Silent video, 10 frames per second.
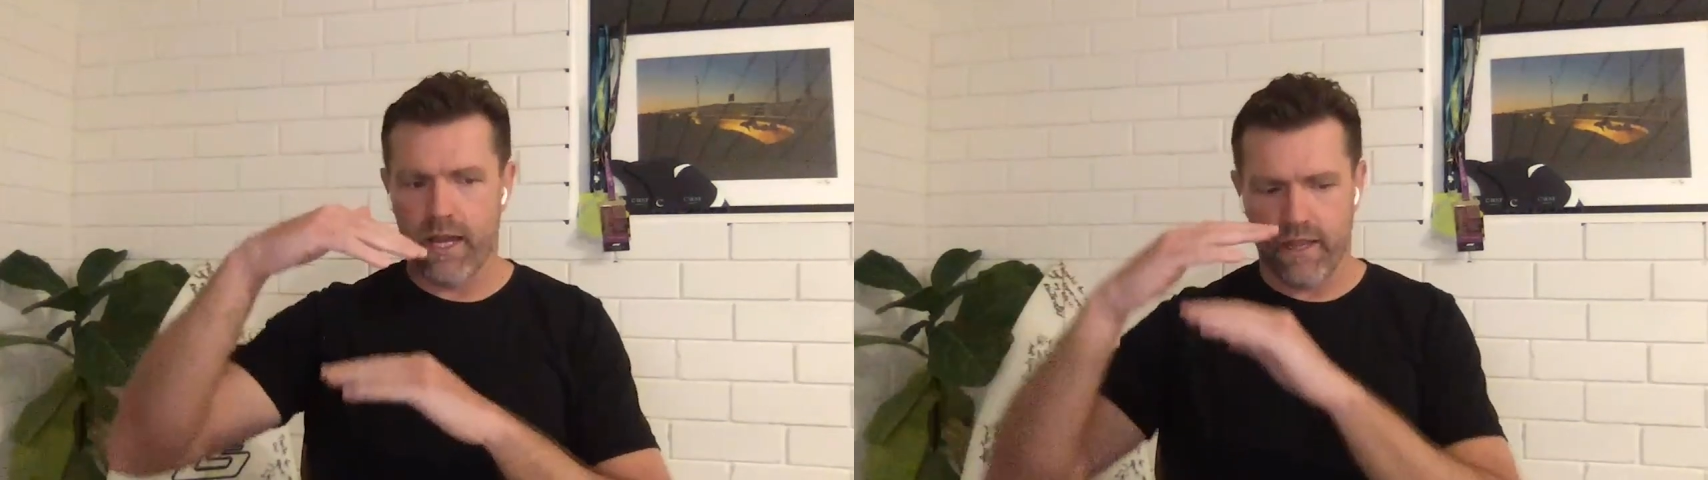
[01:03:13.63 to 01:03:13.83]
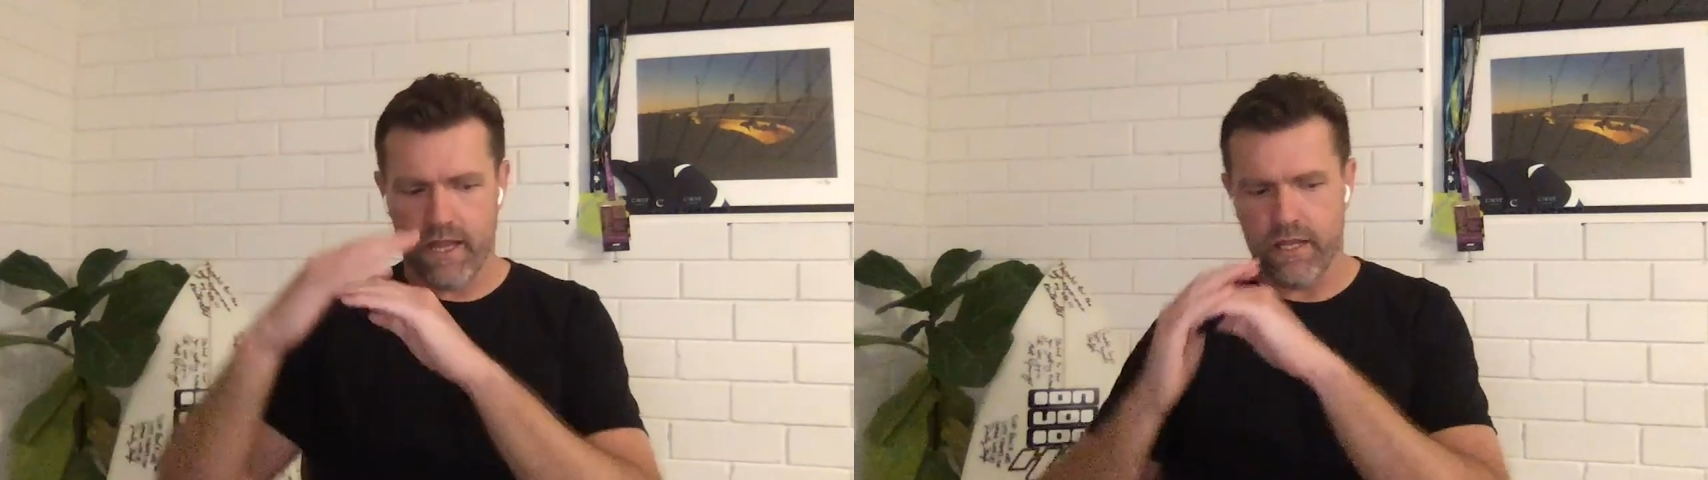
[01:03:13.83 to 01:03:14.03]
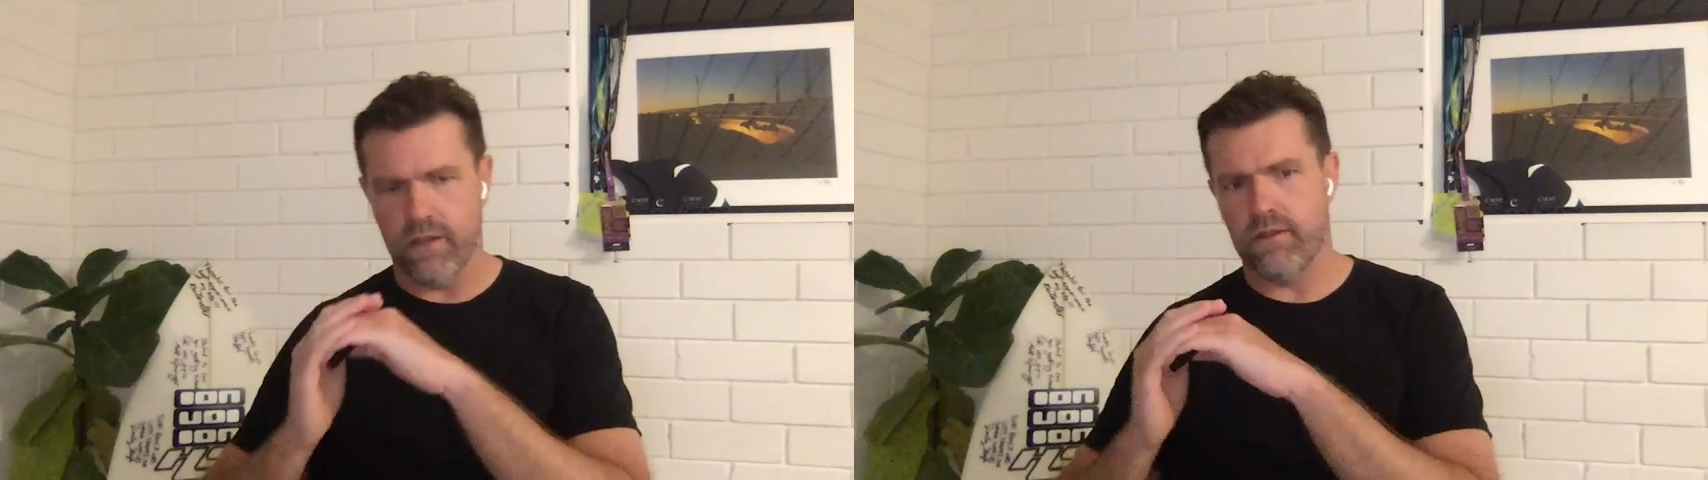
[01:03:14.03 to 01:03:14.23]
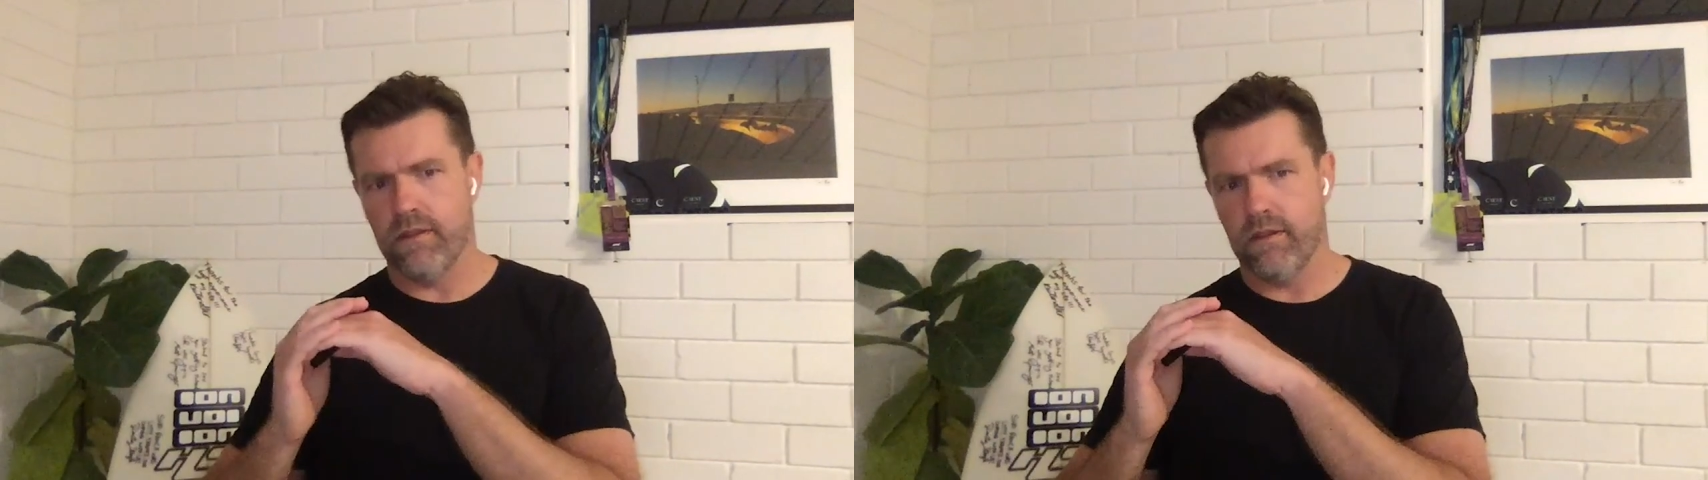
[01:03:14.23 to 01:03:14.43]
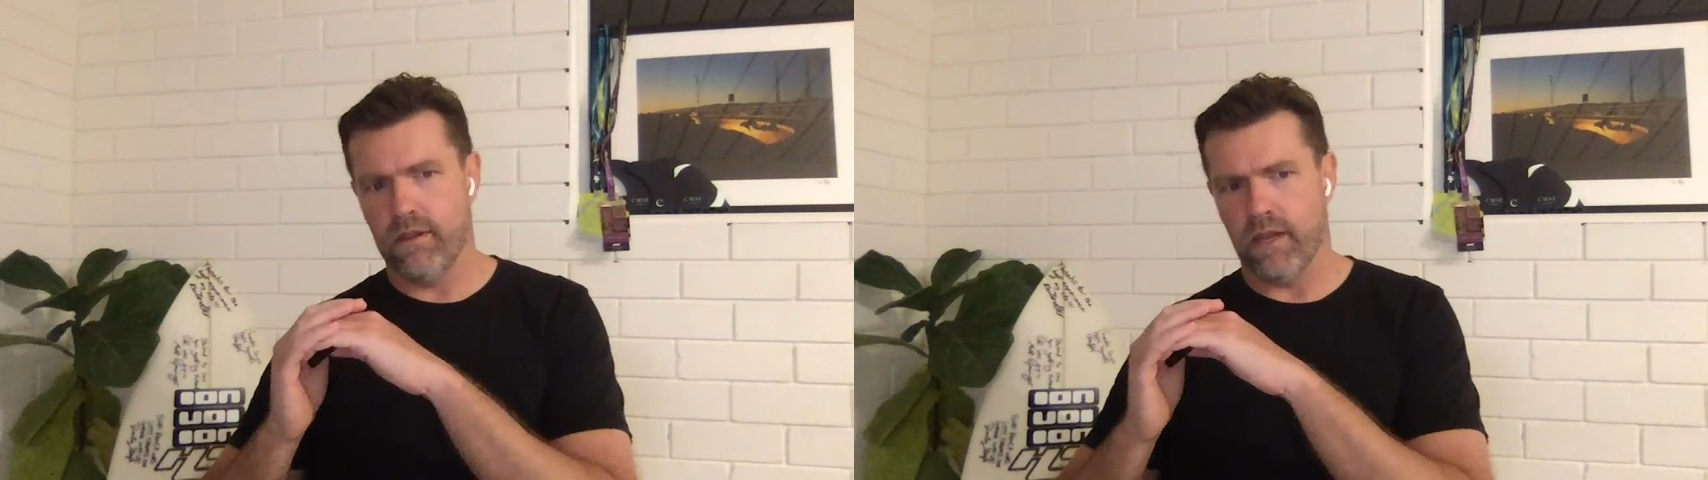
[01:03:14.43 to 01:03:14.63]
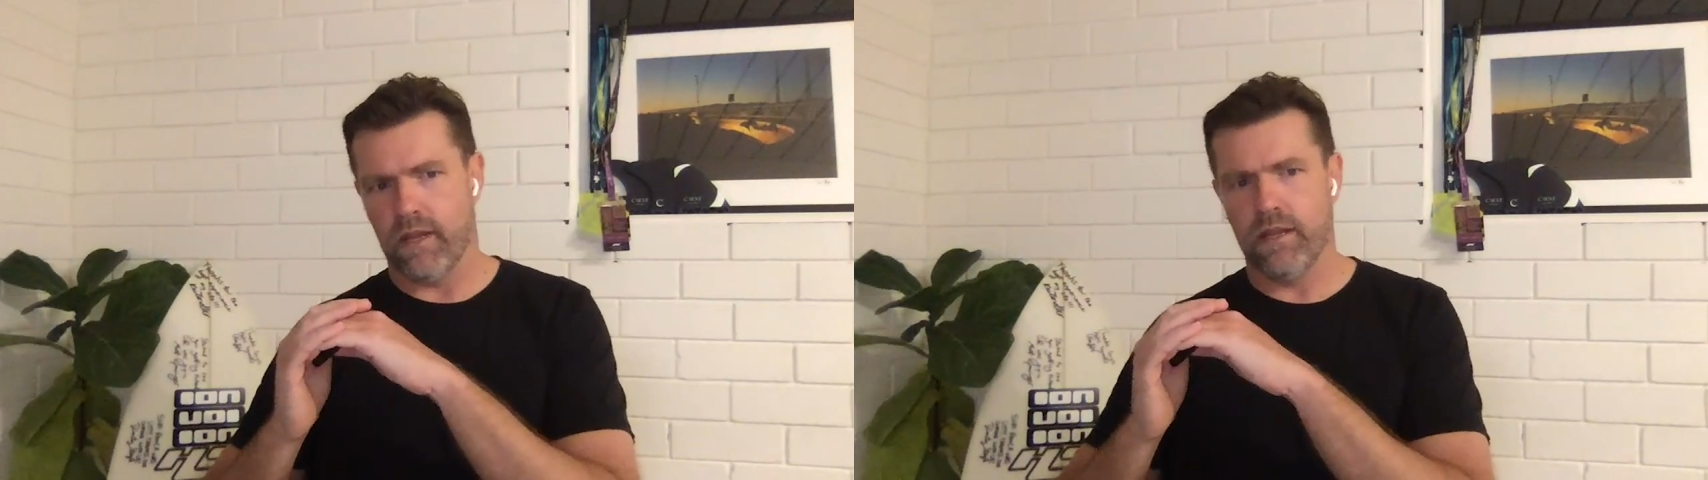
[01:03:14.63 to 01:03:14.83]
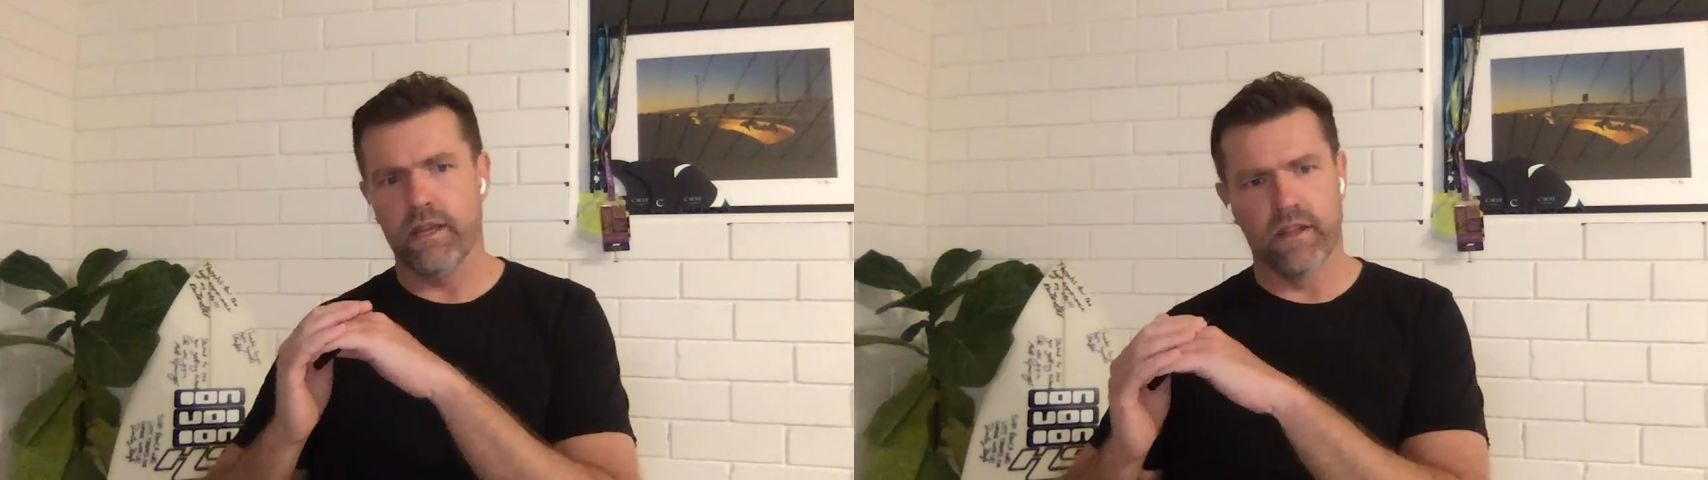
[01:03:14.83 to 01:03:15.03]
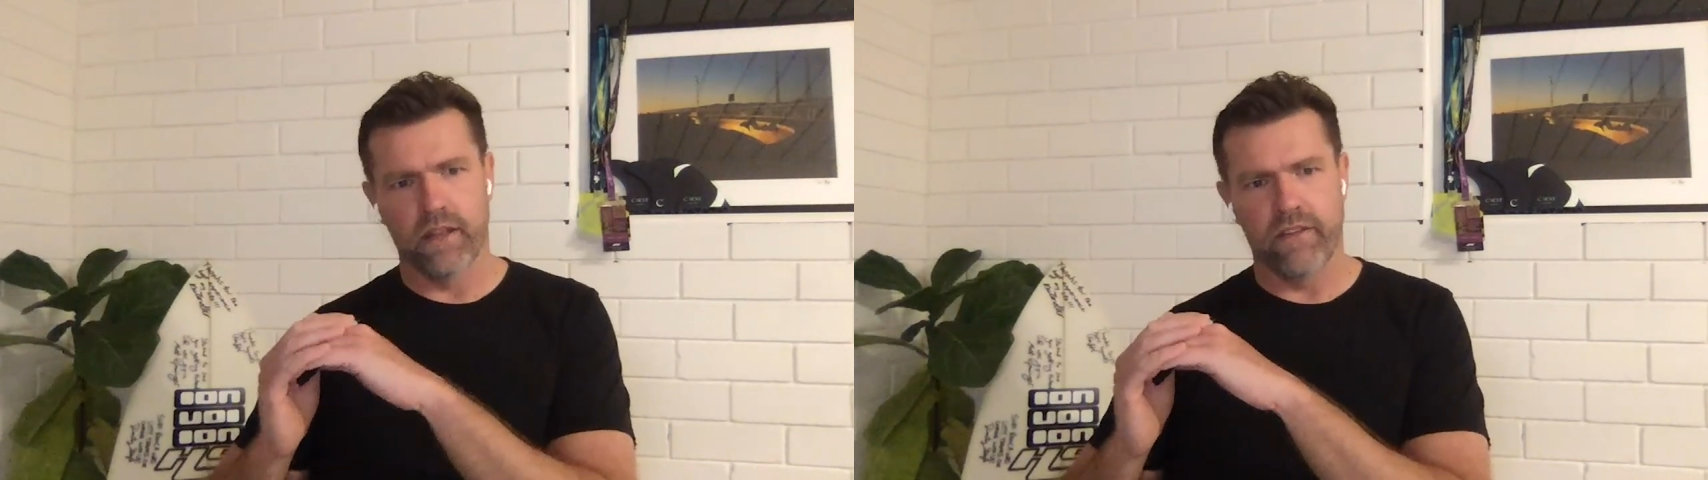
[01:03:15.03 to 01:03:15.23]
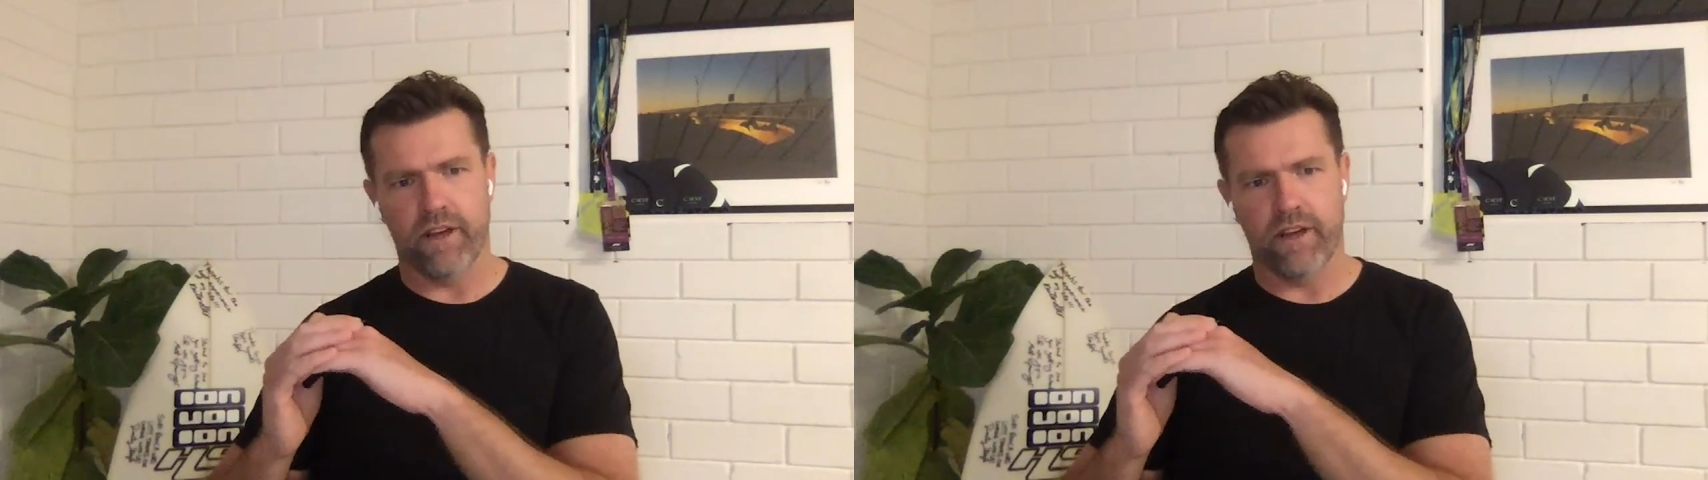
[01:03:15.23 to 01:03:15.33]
and then you, you, you deliver.